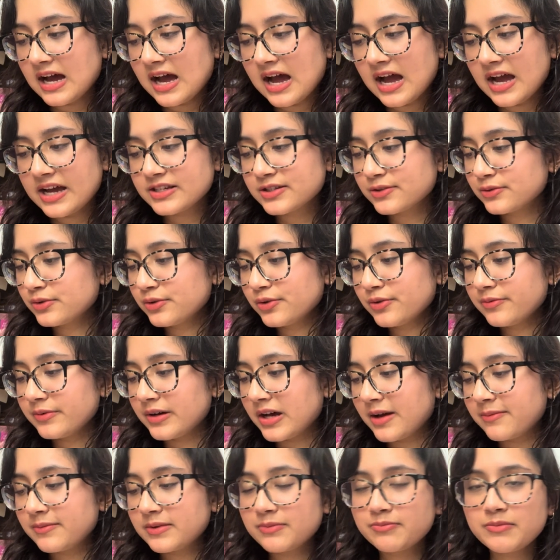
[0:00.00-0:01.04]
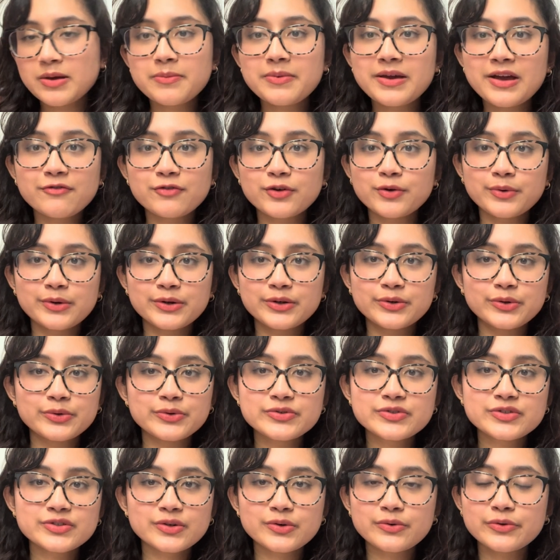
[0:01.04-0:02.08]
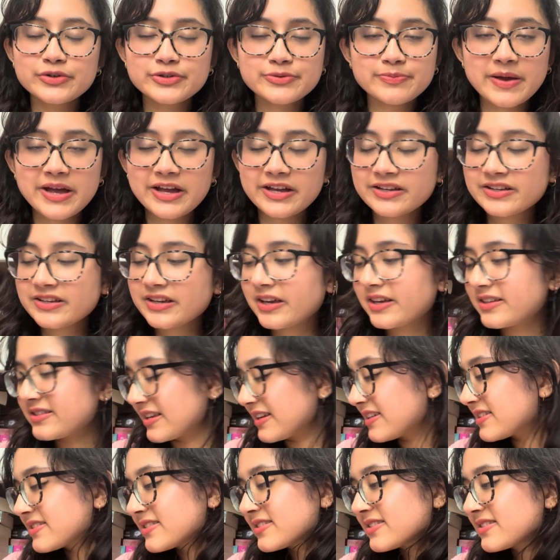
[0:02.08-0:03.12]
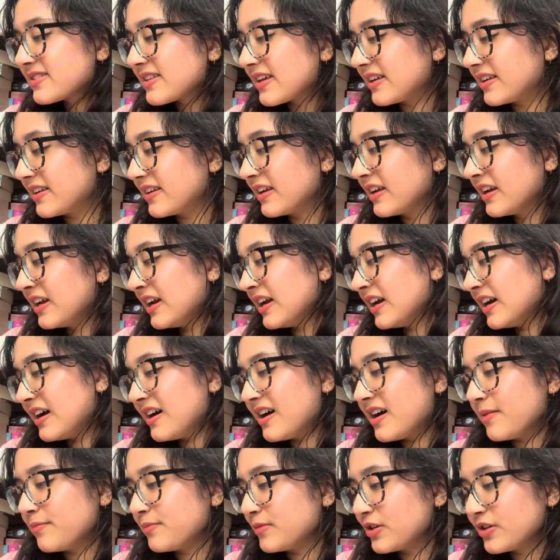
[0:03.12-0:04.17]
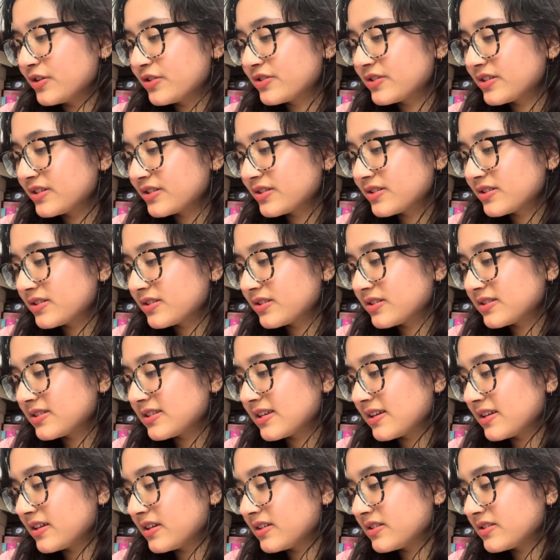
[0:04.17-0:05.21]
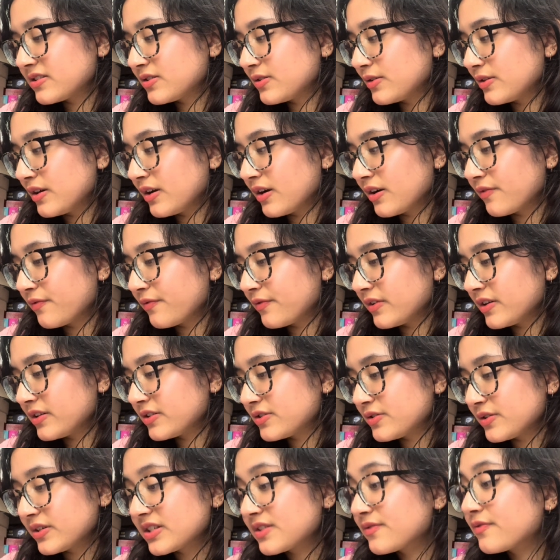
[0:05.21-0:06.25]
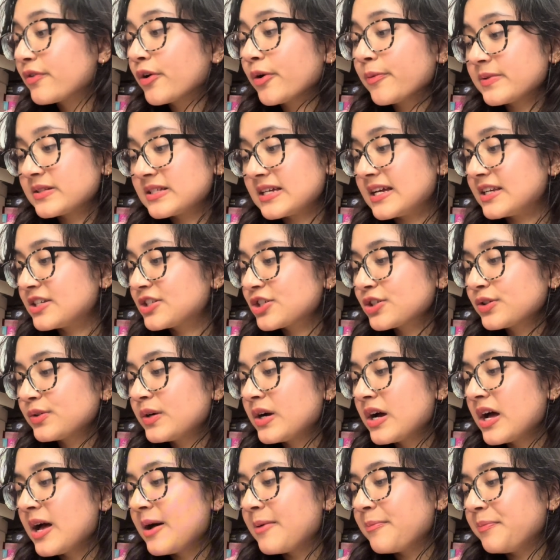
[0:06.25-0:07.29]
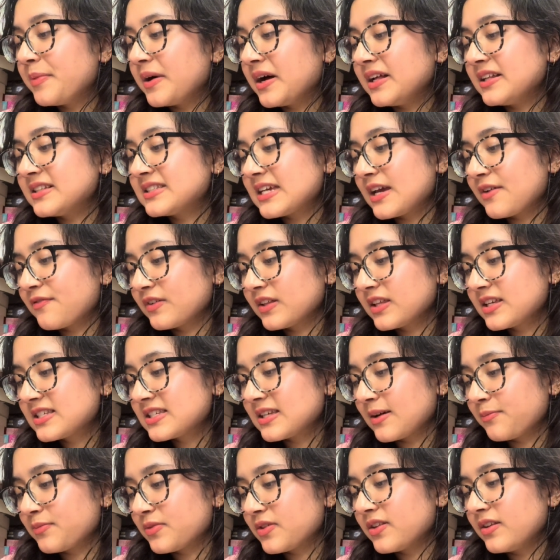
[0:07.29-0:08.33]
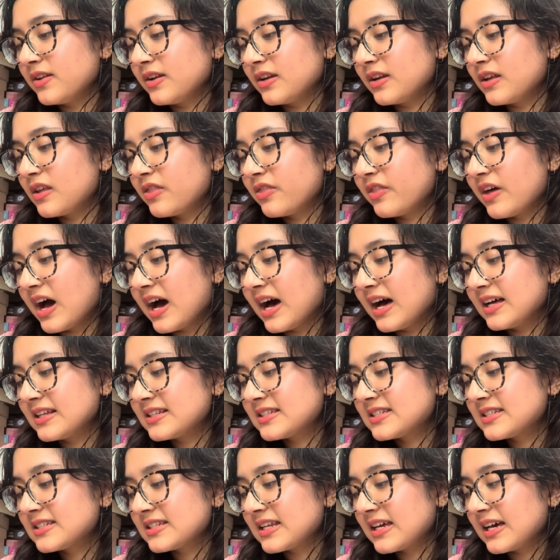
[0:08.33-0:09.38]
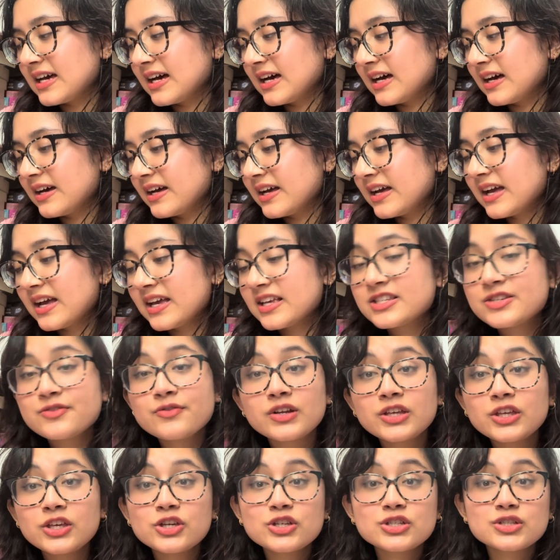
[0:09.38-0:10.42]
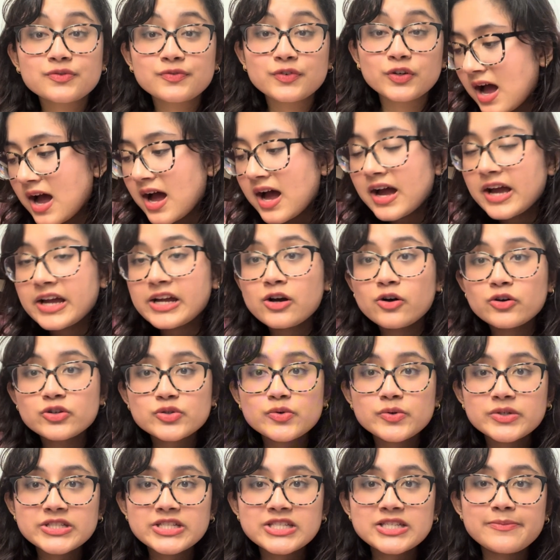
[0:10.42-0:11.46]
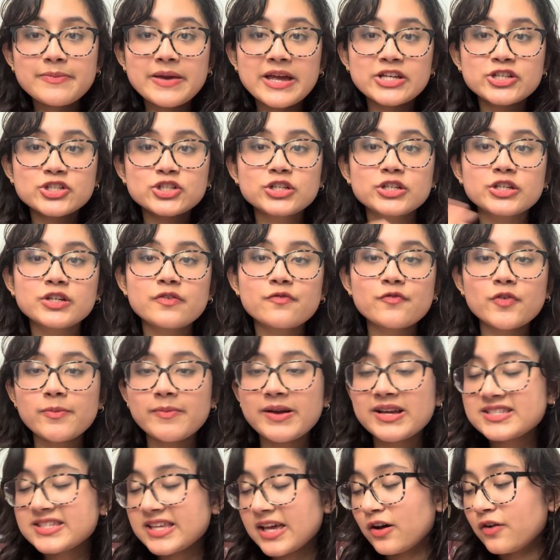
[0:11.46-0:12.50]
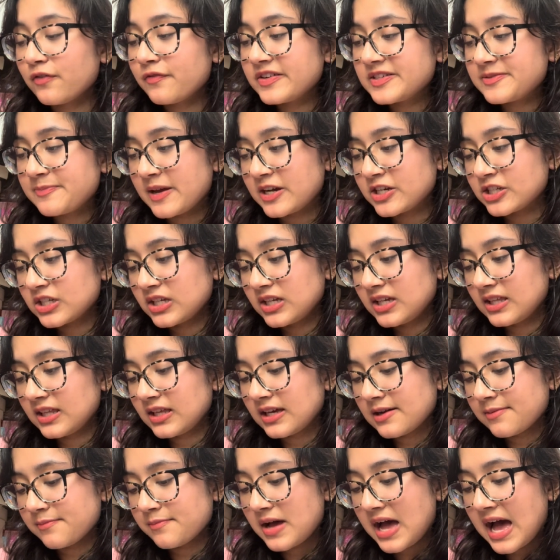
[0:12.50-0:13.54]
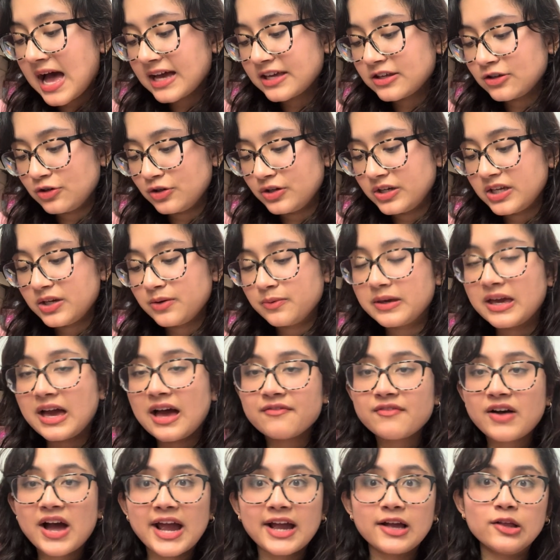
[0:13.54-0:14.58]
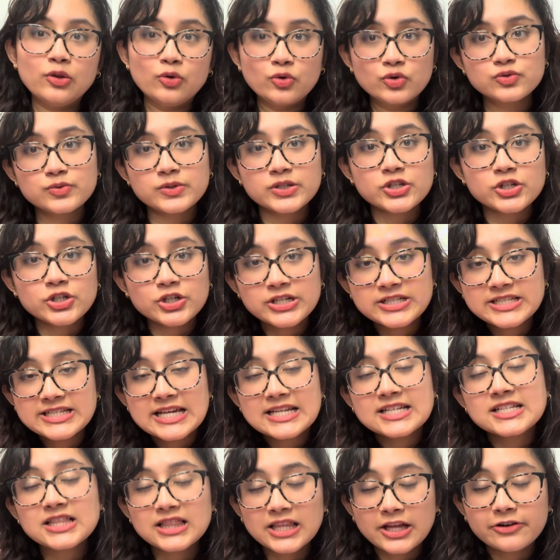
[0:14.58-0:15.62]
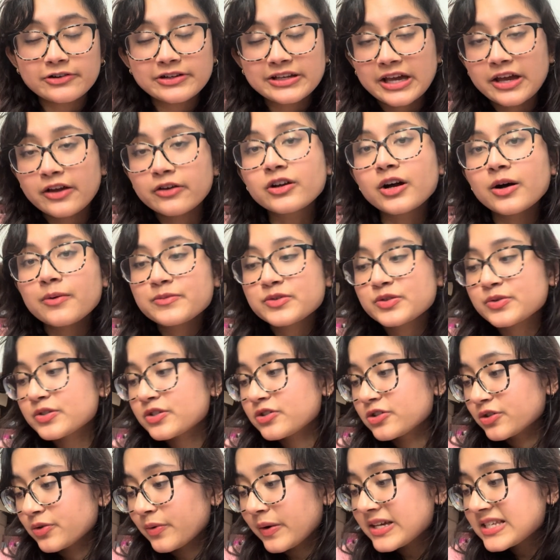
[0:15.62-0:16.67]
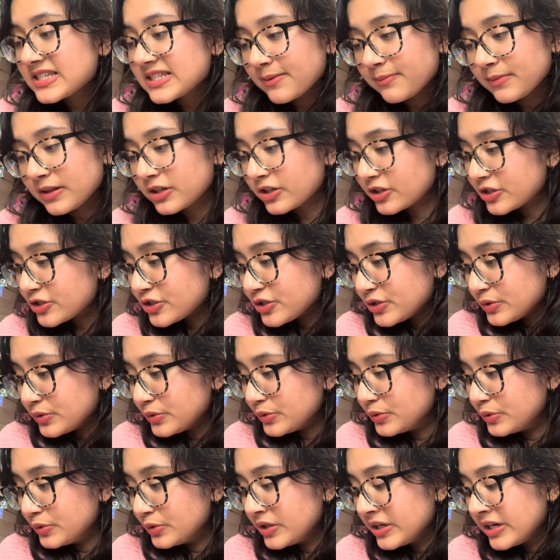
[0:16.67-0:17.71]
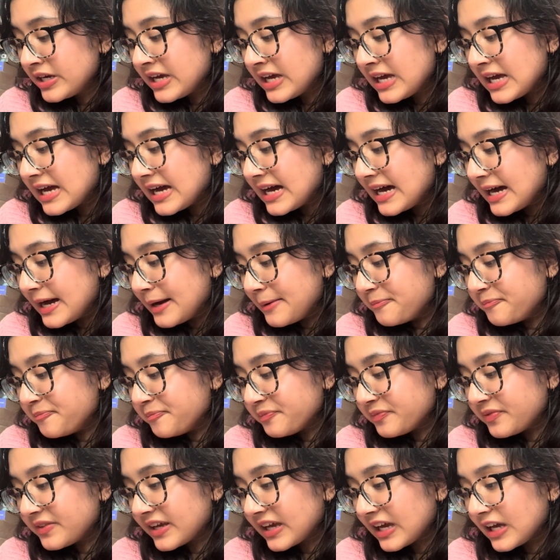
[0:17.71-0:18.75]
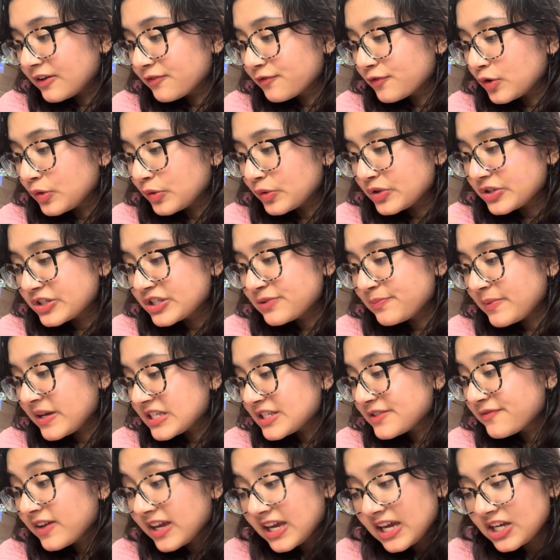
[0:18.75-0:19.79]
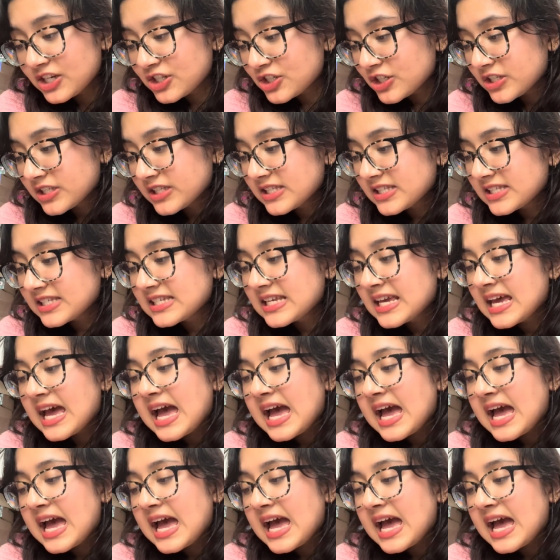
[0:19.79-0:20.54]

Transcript: I don't know. I mean, maybe everyone knows the course spec exists and um, use it, it to their to its full potential but definitely something that uh, is really useful. I also wanted to mention for myself especially um, at uni we have ILOs which are intended learning outcomes which are quite similar to um, the kind of course specifications